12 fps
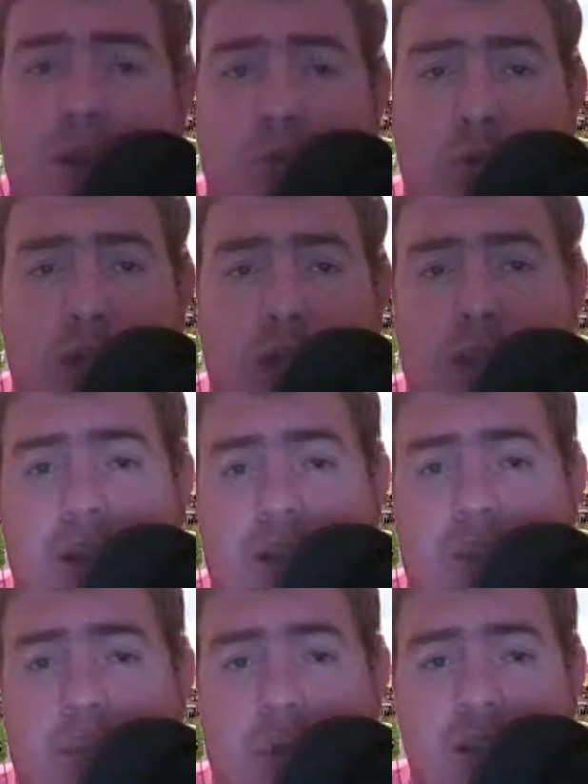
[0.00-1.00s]
really good at
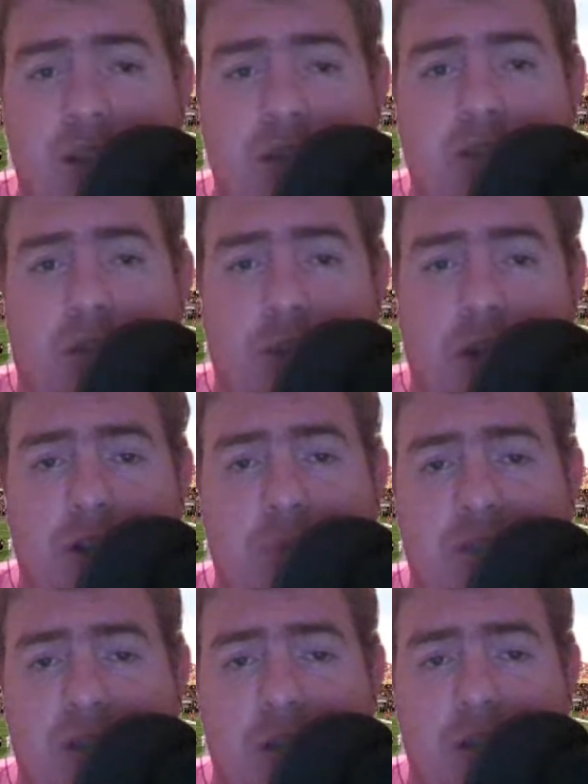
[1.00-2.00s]
points in his career,
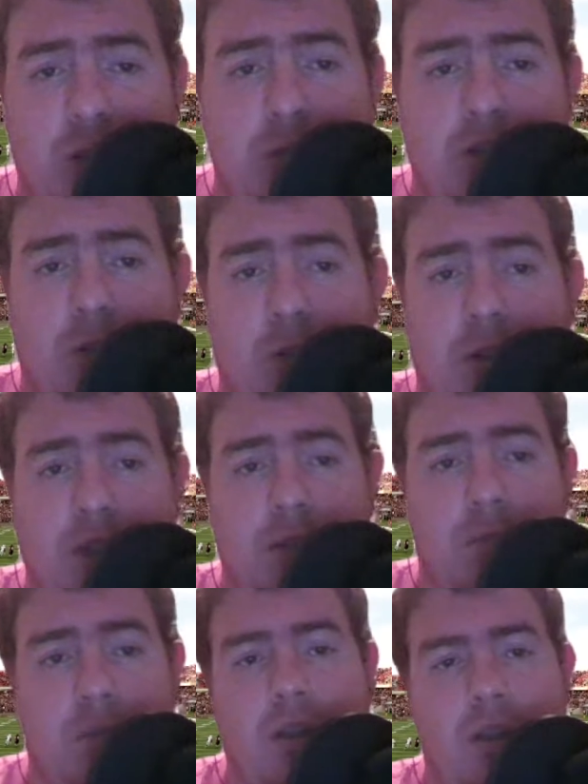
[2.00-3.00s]
especially when he was in New England.
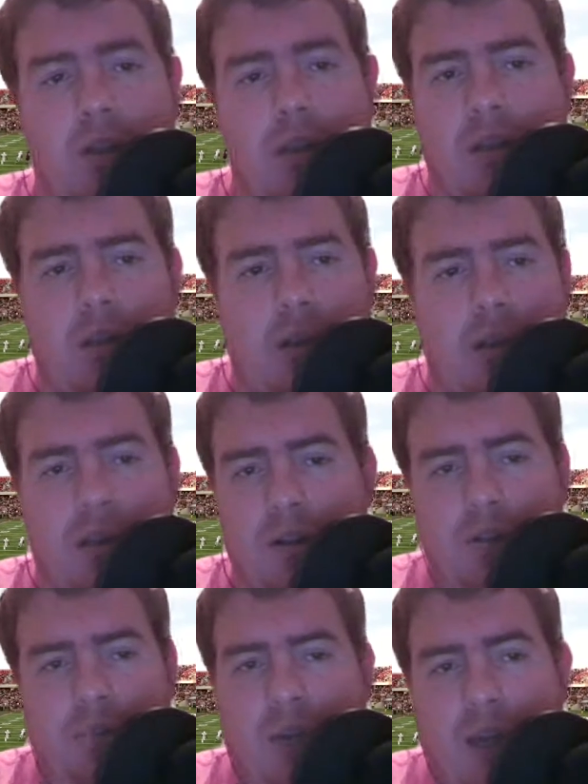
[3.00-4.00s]
But
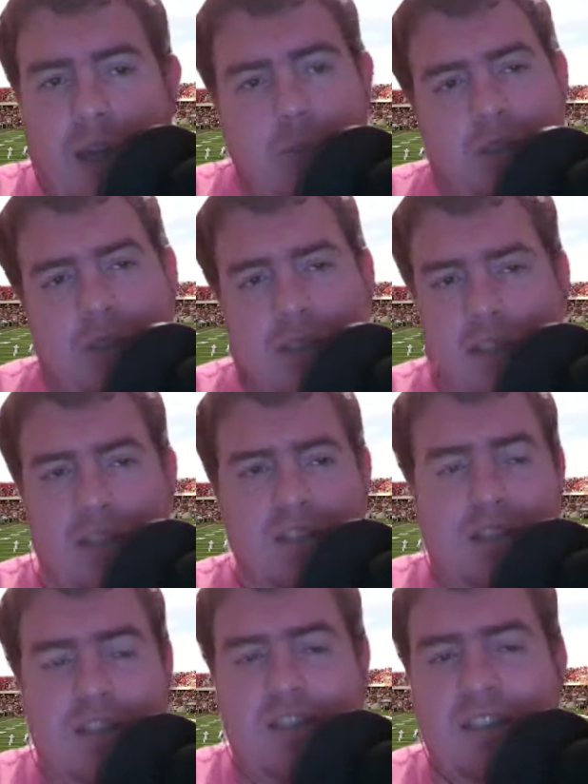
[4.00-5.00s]

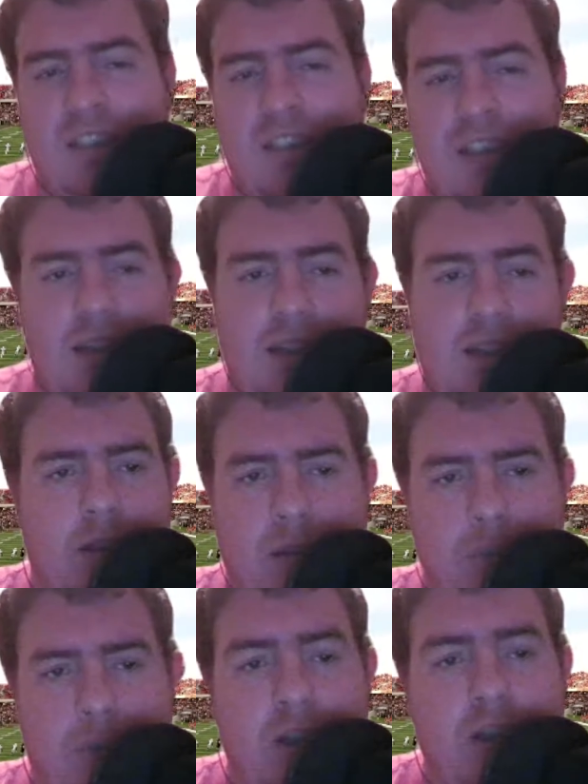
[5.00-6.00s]
it's again,
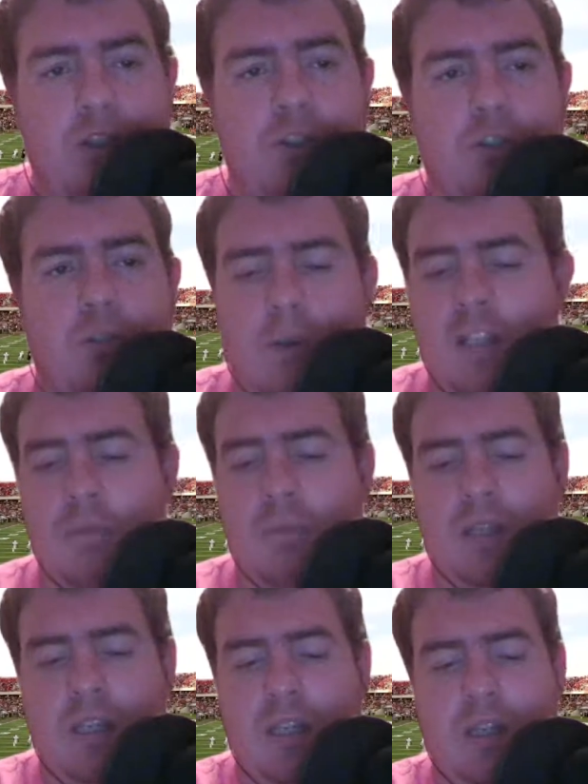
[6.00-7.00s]
Brandon Cooks reminds
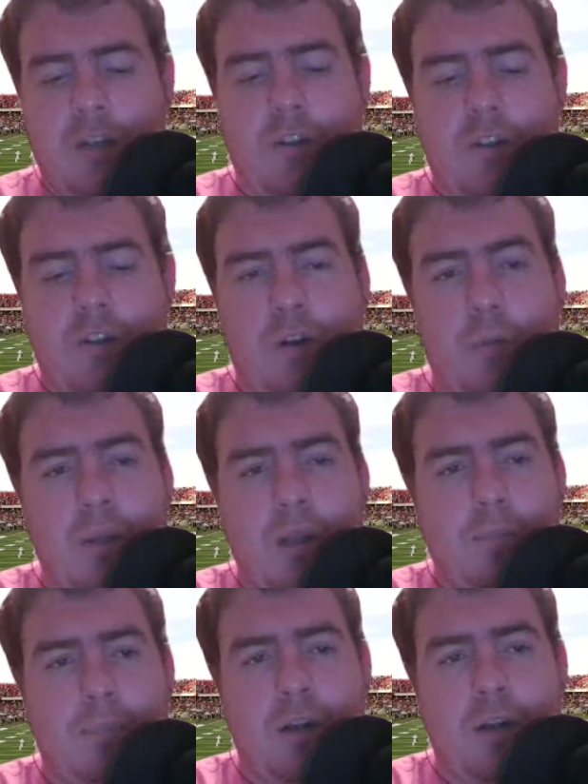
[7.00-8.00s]
me of a little bit
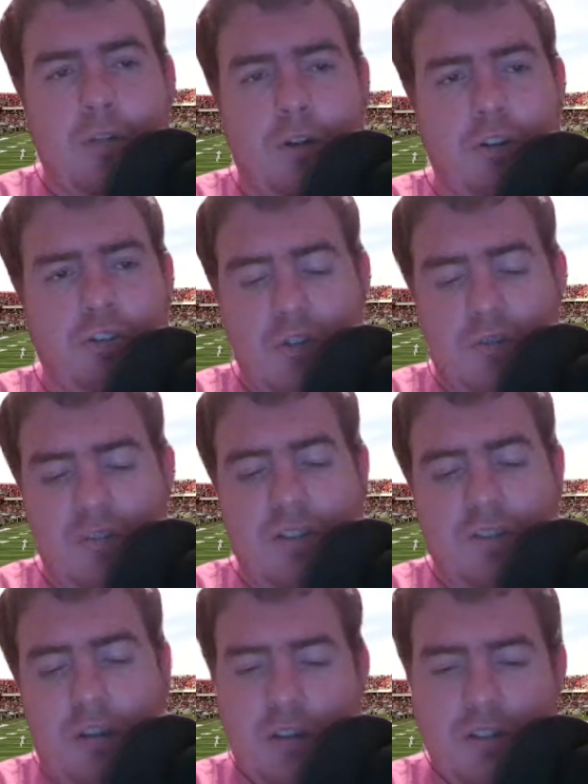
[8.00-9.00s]
better version of
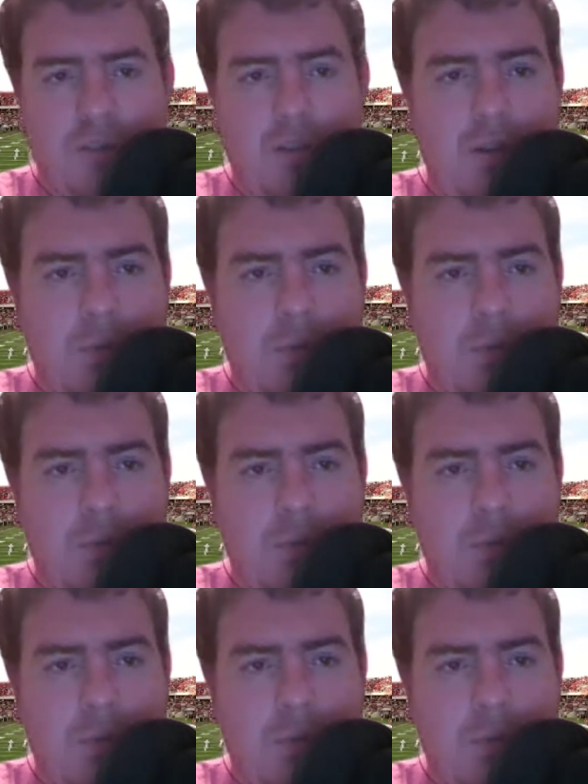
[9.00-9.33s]
Tavon Austin.